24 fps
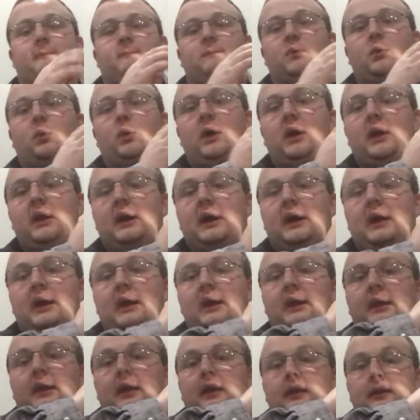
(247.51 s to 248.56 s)
The
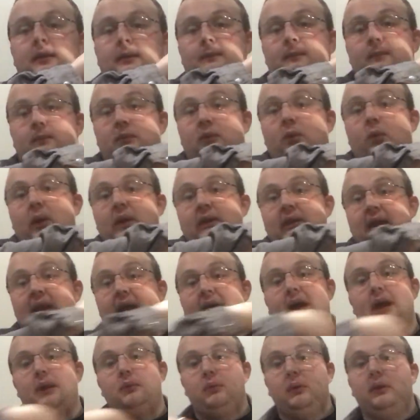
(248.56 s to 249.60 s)
way that
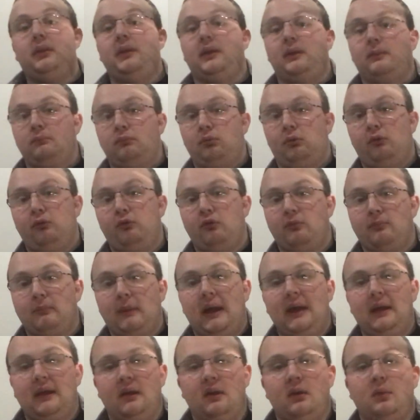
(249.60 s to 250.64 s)
I really improved with
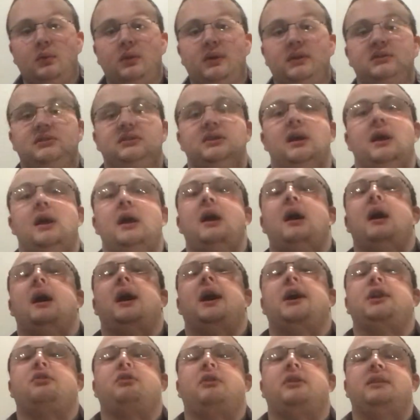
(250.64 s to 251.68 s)
my air was
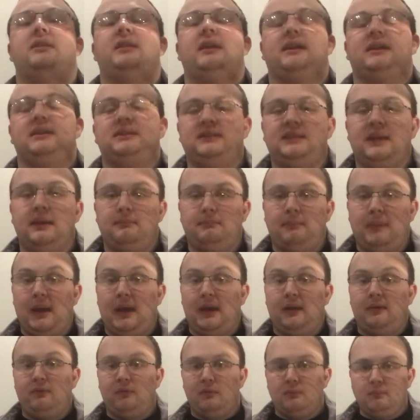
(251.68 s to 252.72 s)
I tried to take a step
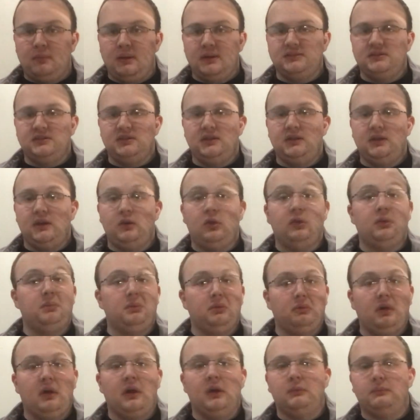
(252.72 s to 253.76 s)
back from buzzing. And don't get me
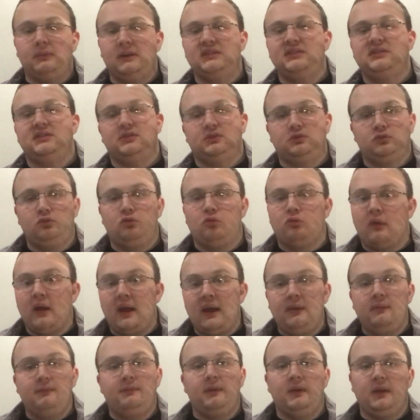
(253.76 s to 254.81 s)
wrong, buzzing is
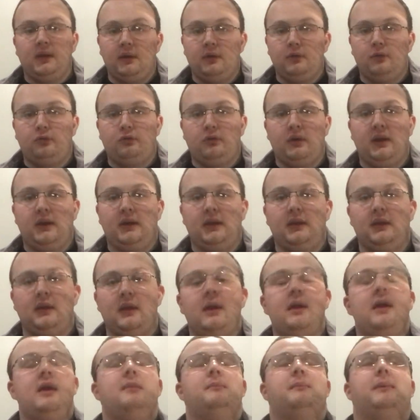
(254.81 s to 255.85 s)
great for ear training.
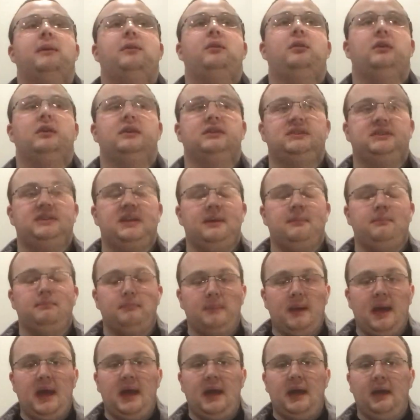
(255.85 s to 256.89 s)
But I took a step
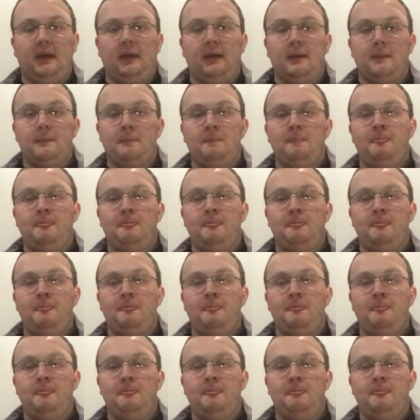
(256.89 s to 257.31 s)
back